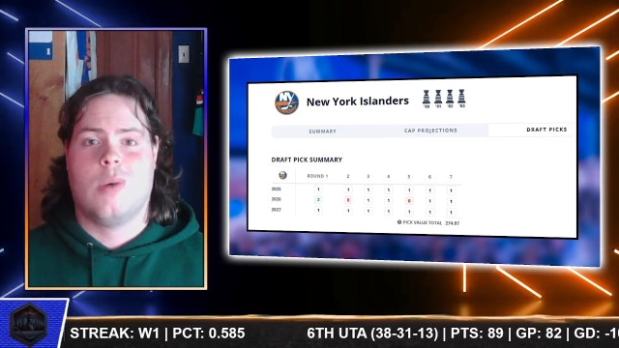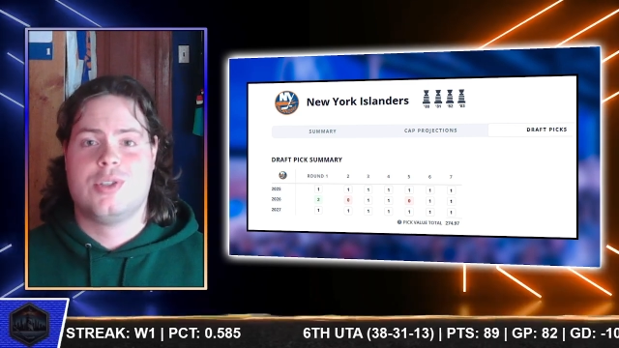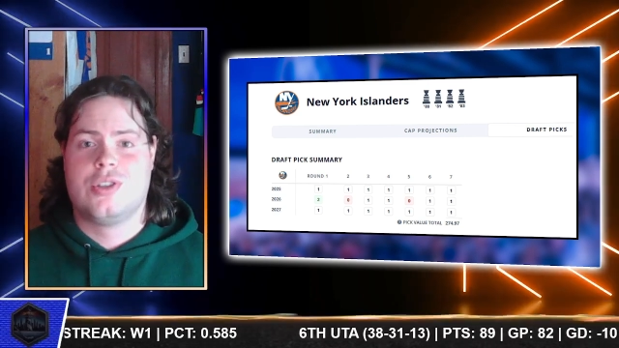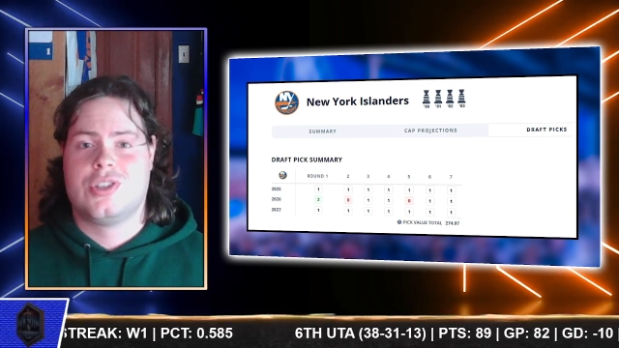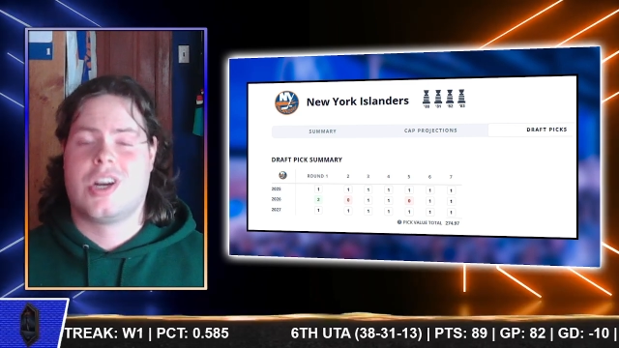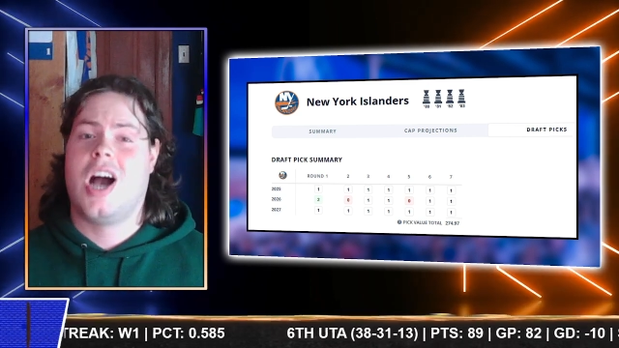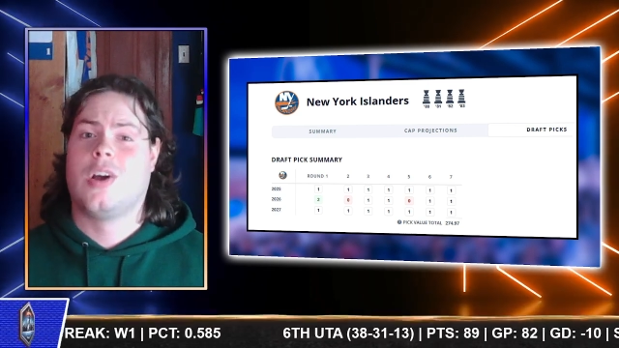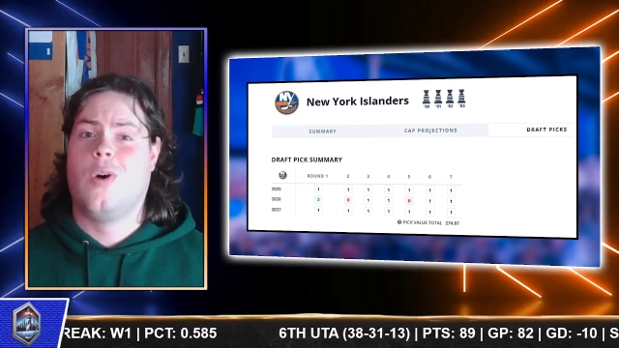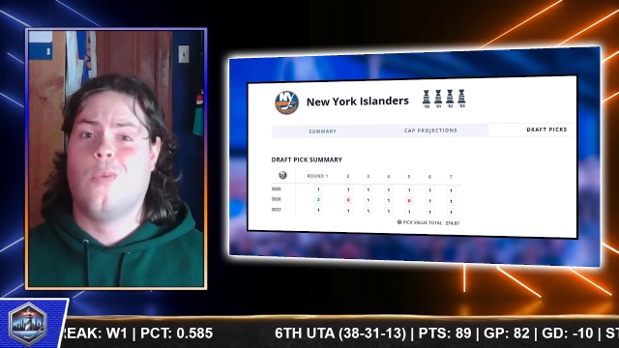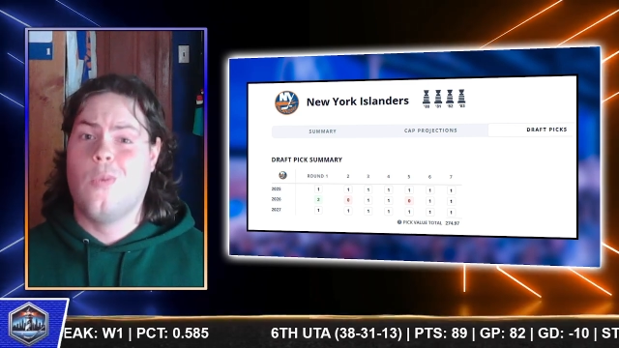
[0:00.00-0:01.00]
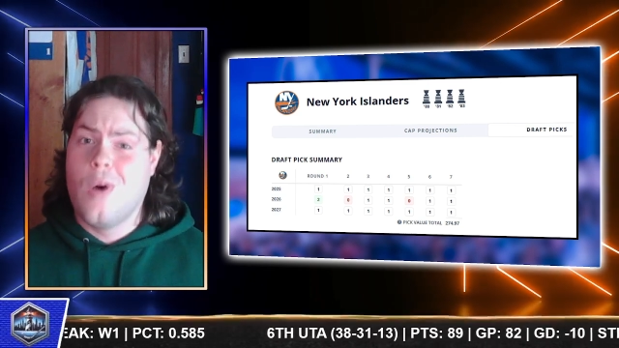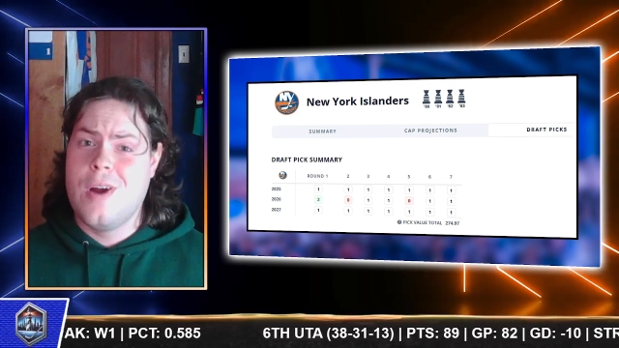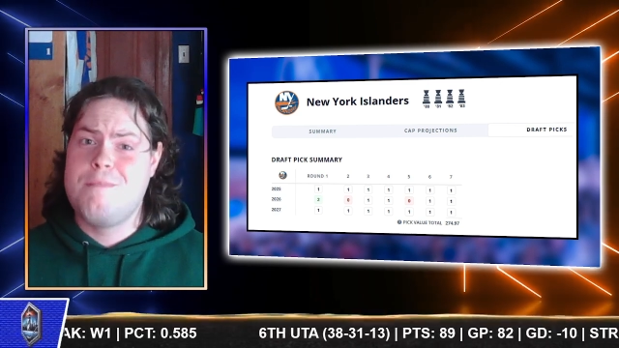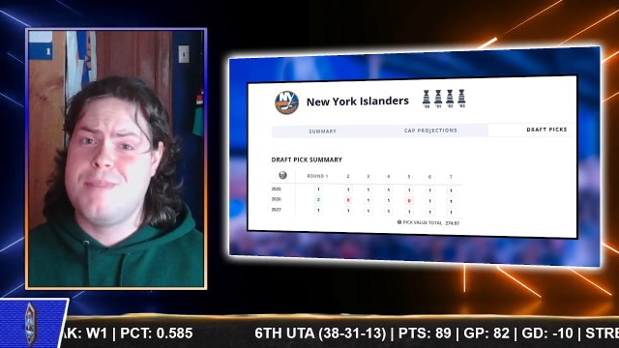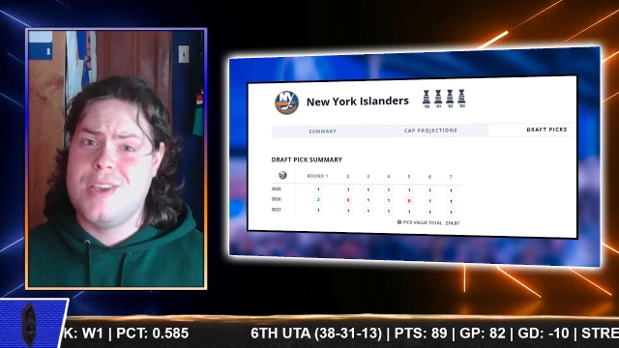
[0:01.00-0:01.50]
I'm sure Chicago
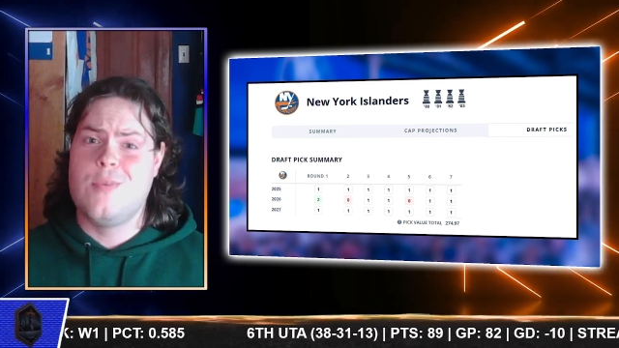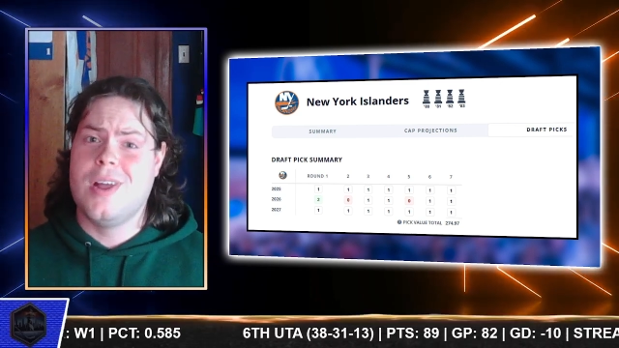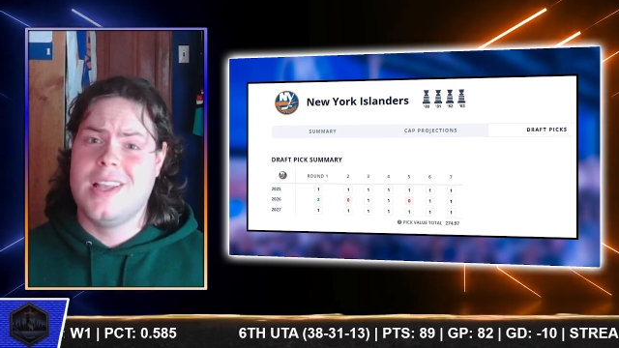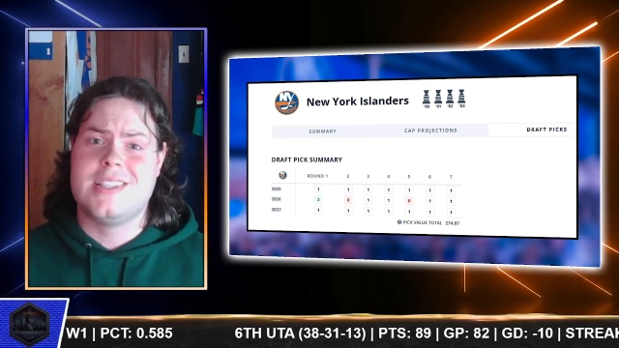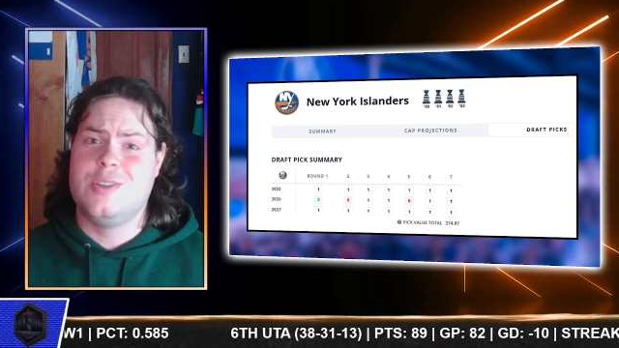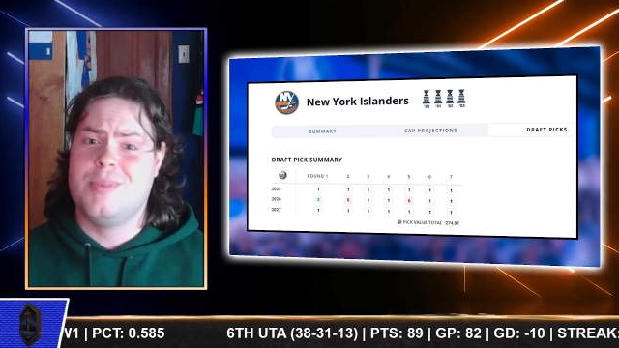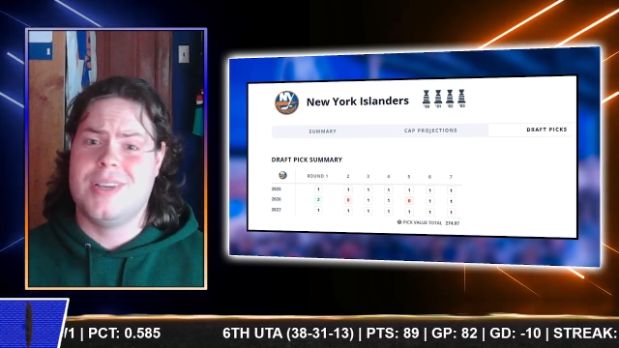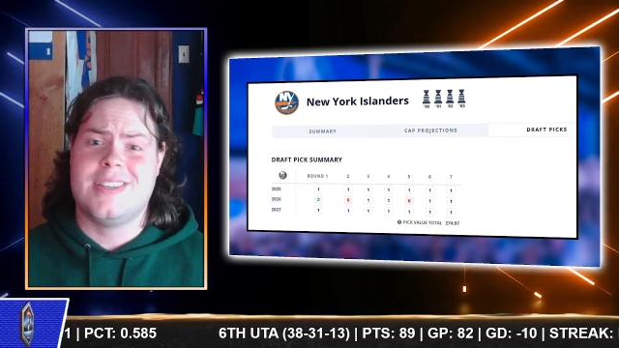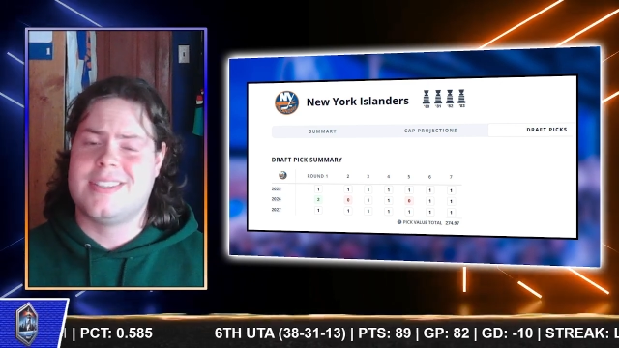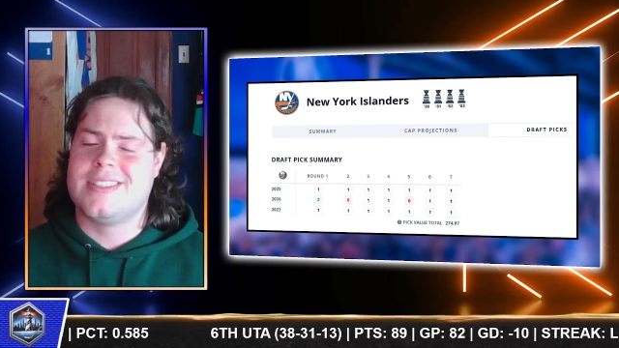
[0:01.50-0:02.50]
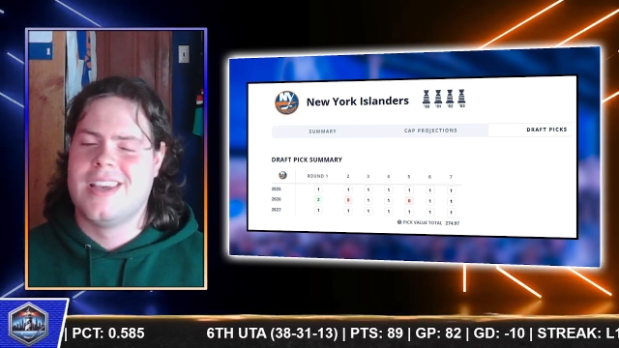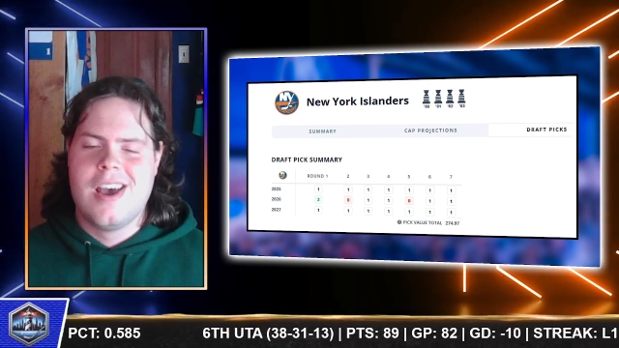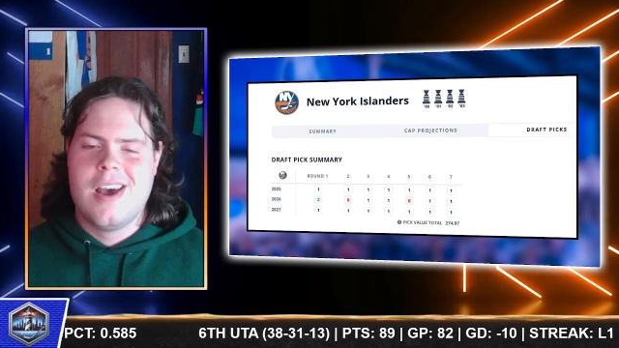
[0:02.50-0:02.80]
would be willing to do business,